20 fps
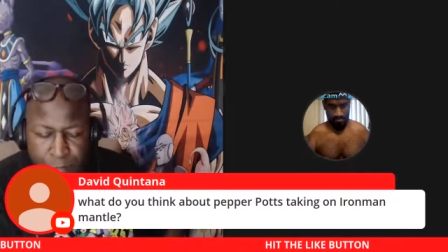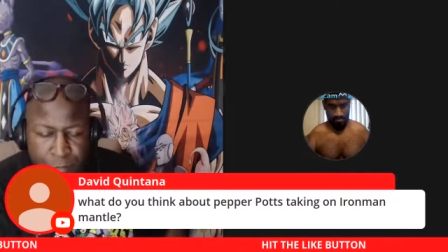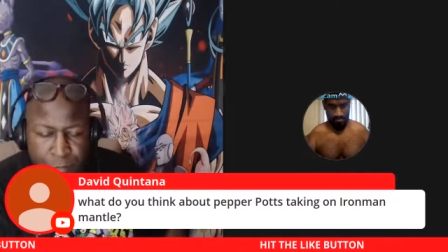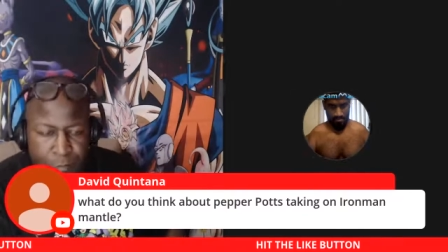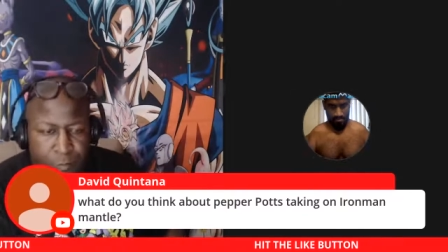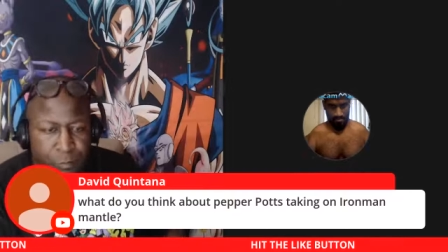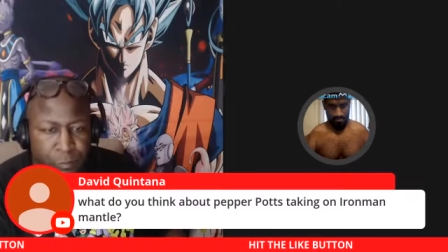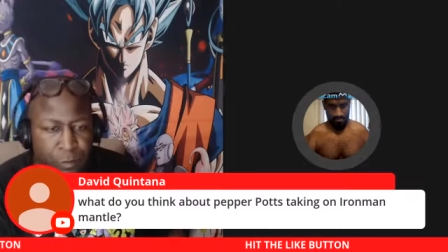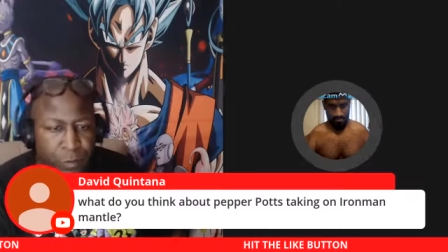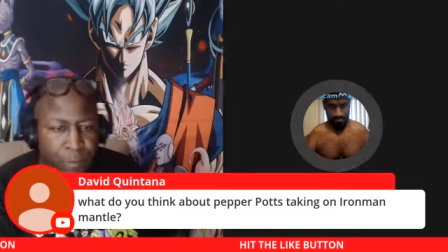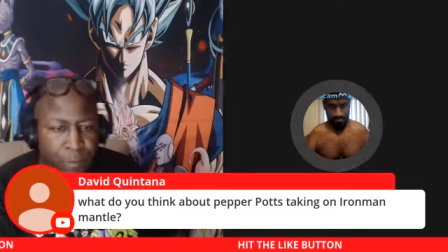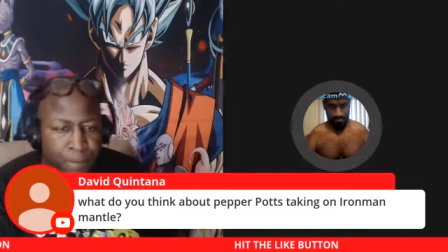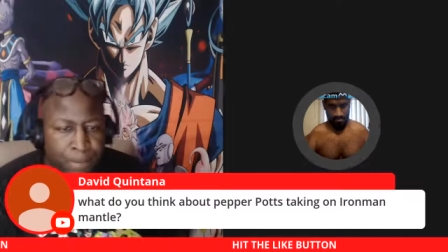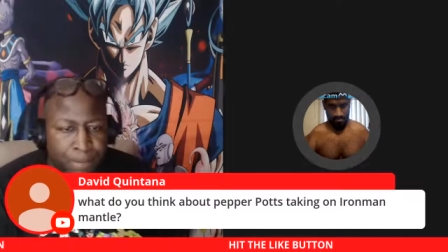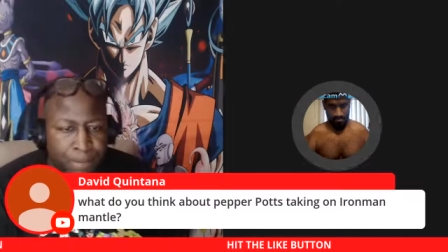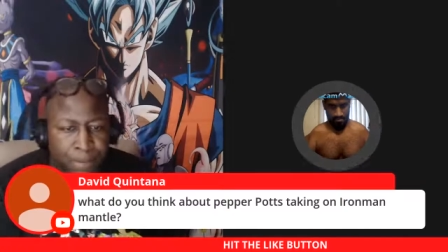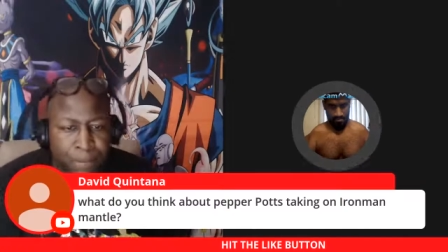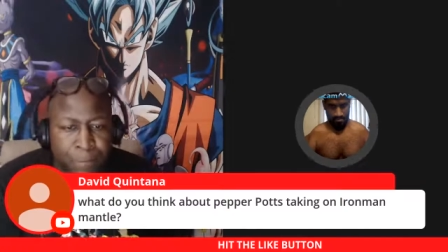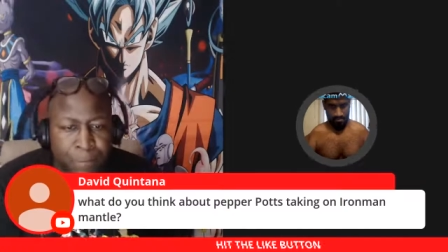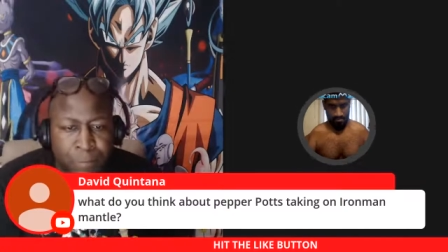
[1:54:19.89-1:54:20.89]
Batman
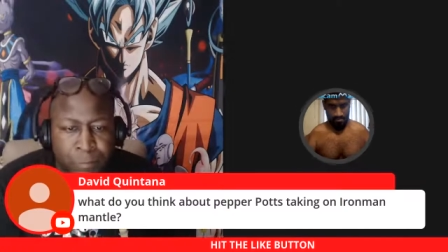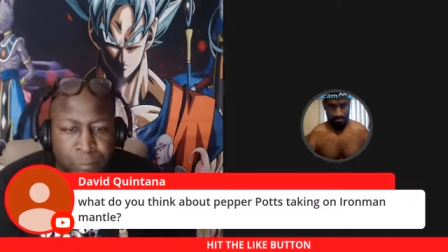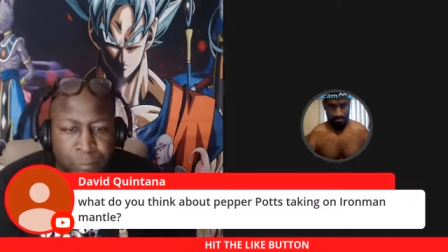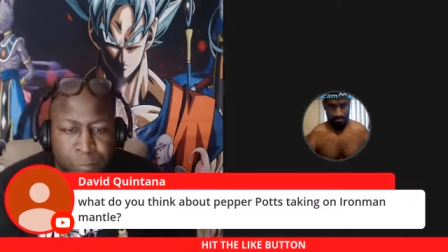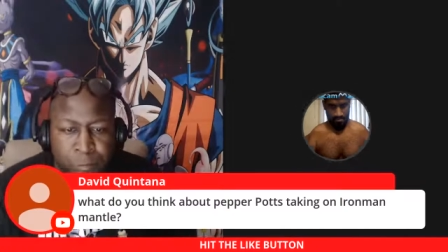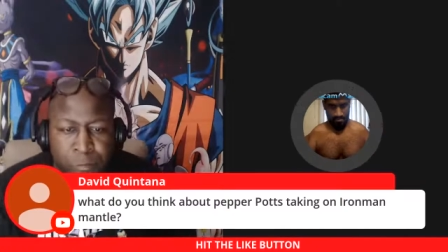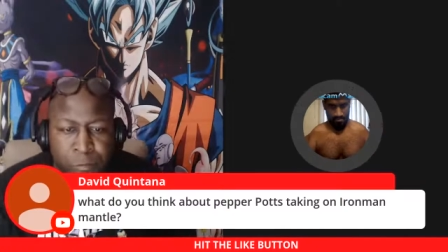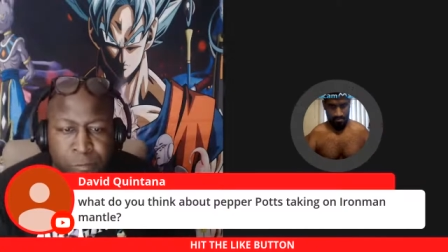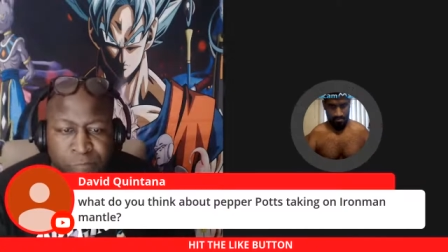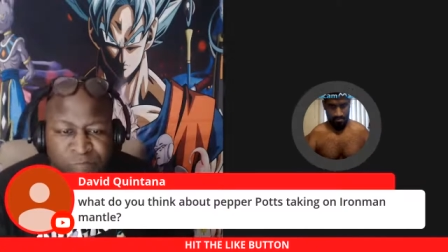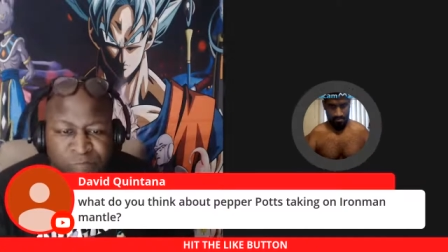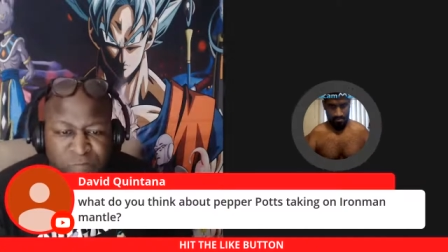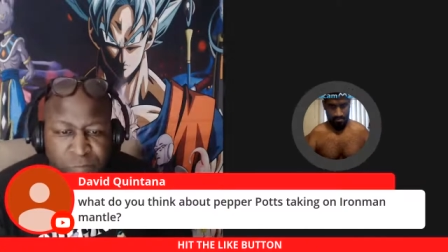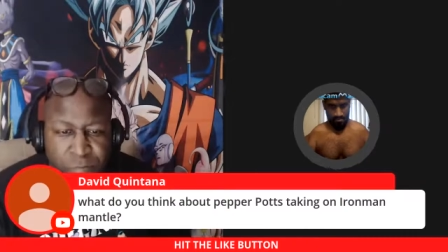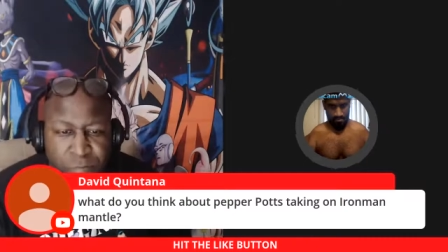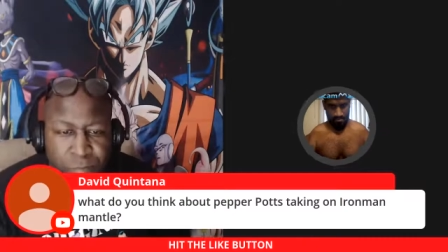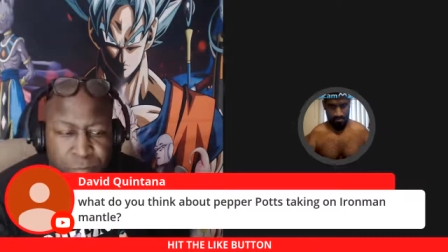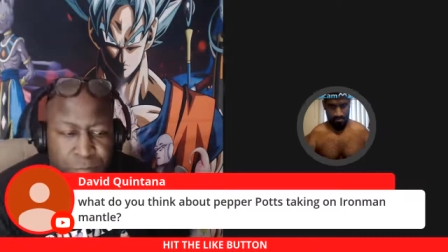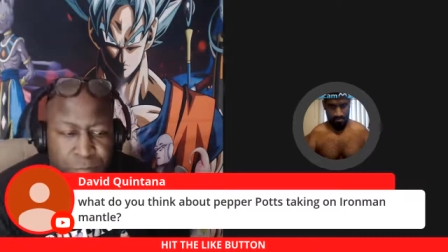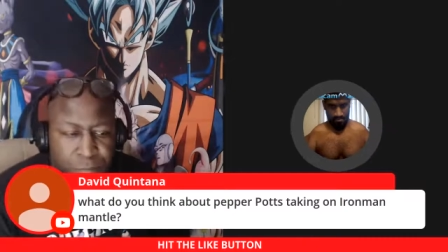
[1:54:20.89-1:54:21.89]
going up
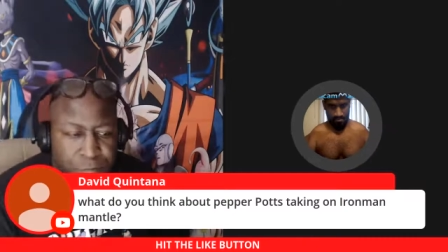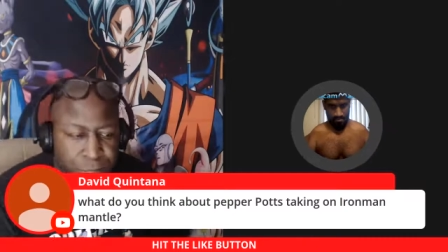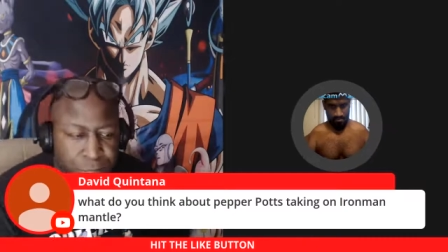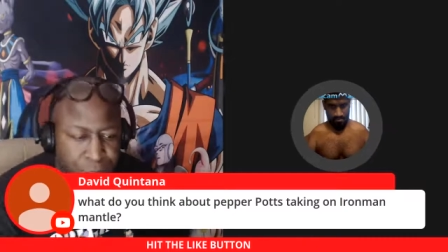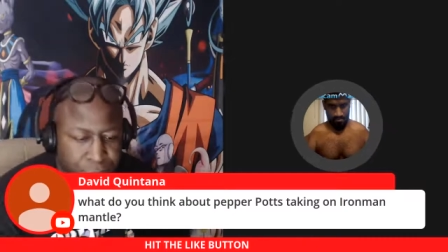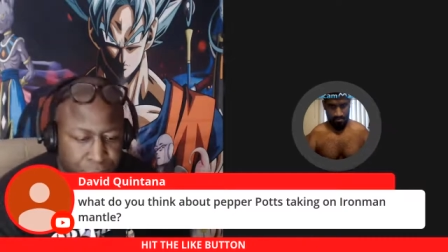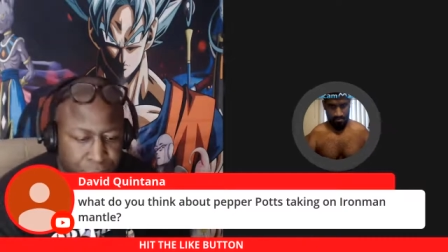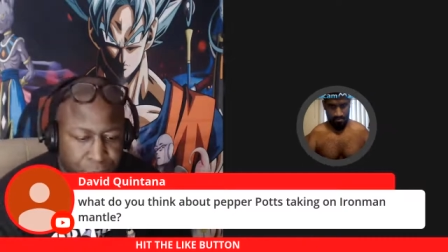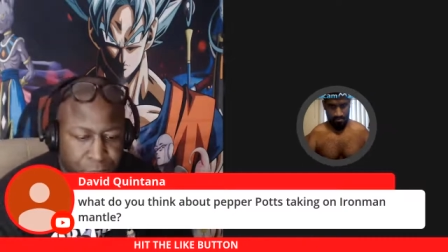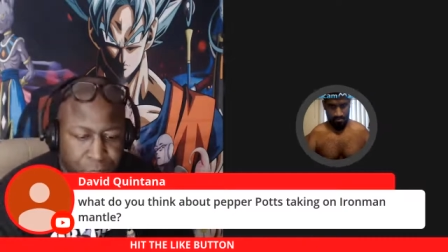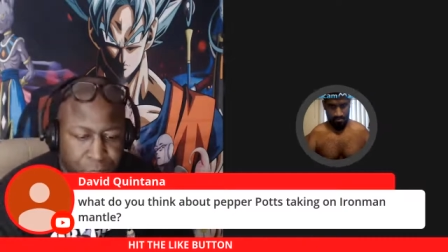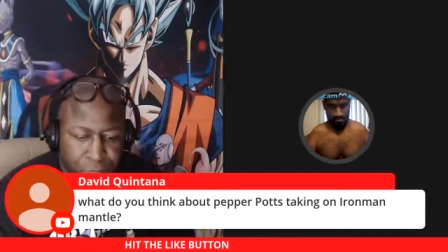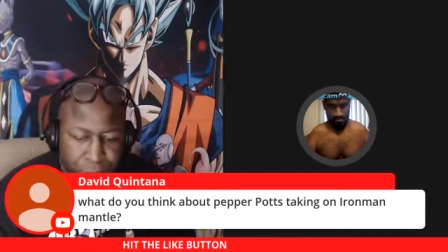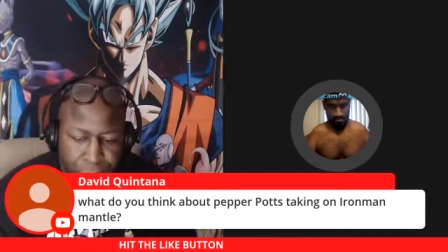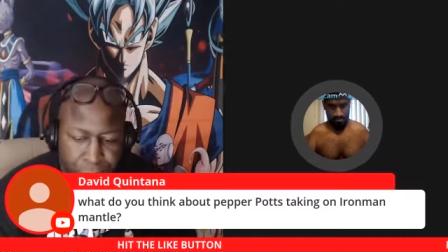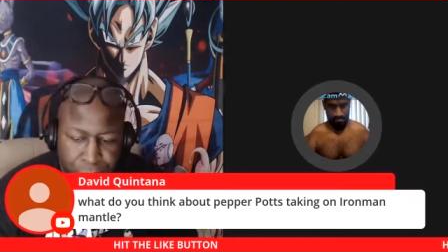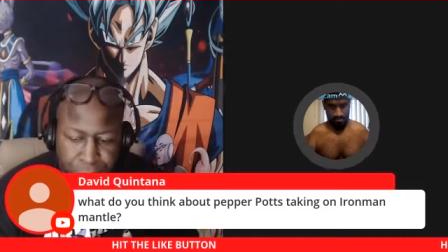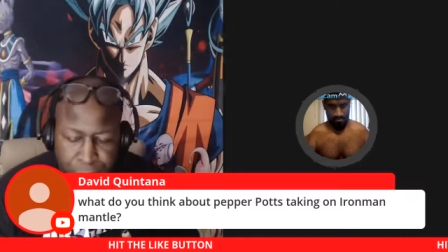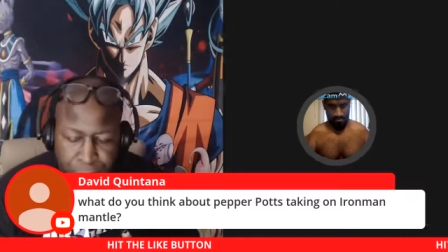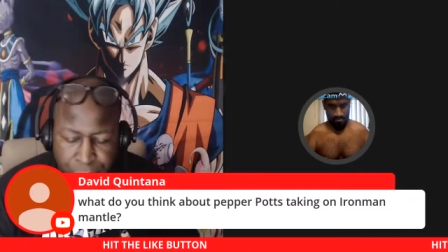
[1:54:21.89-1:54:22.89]
through Arkham
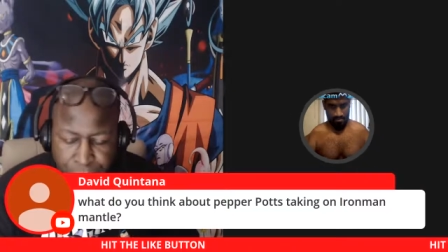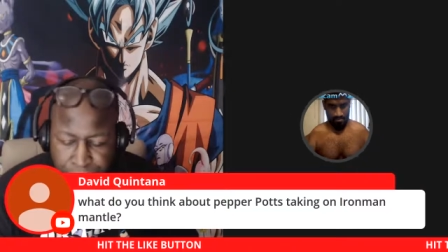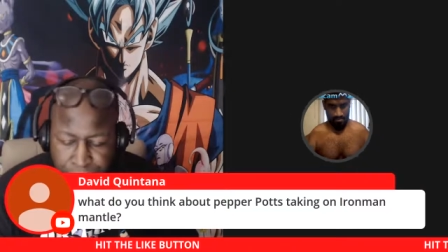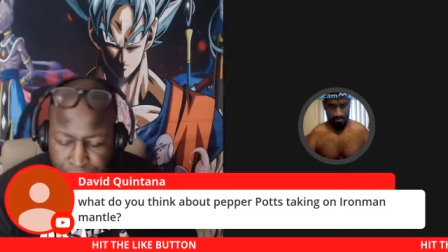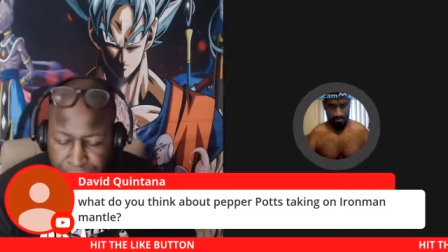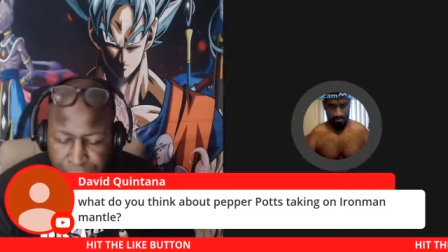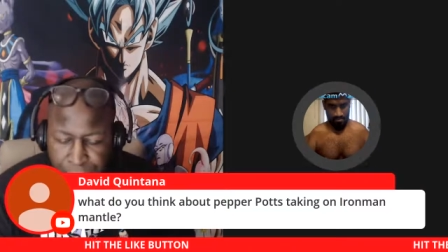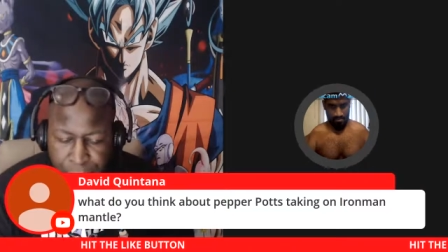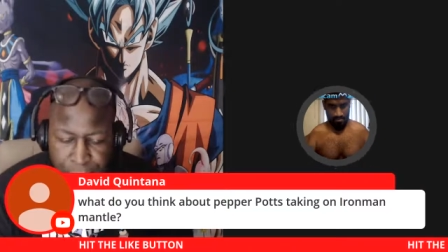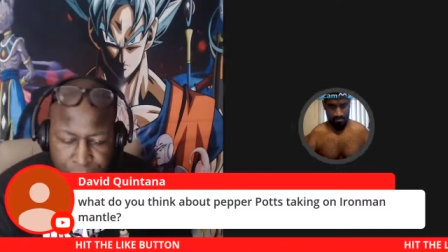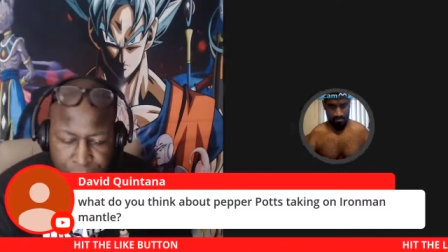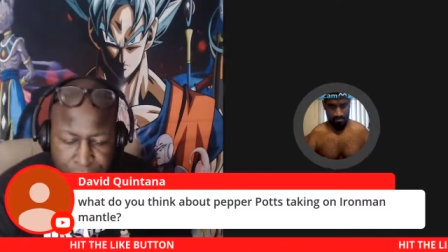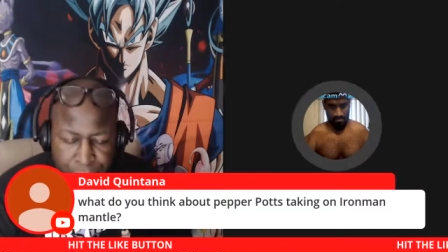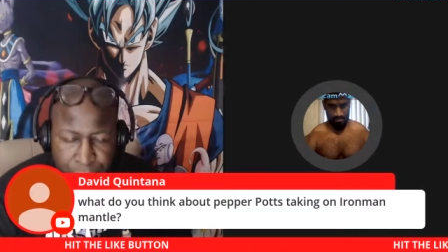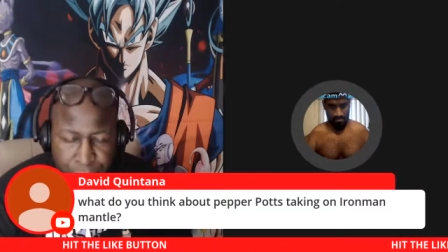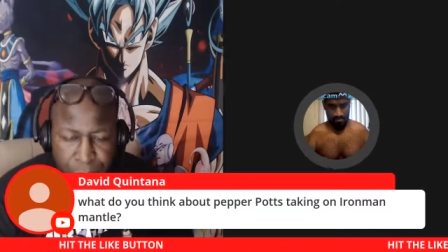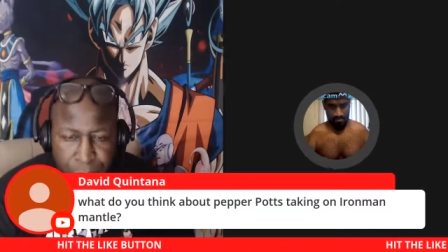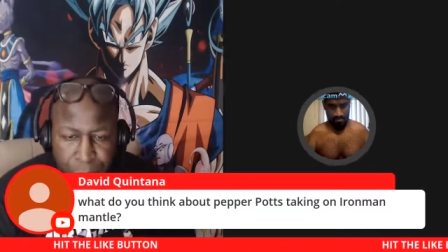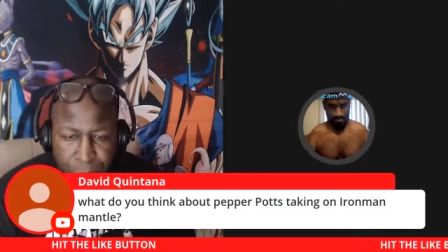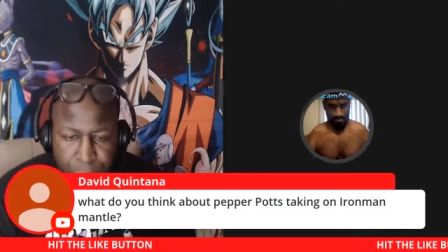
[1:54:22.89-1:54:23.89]
Asylum, raid style.
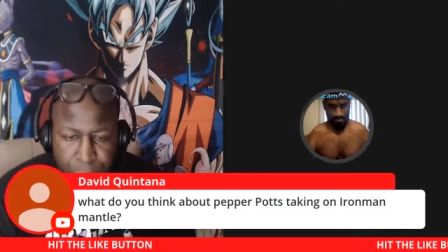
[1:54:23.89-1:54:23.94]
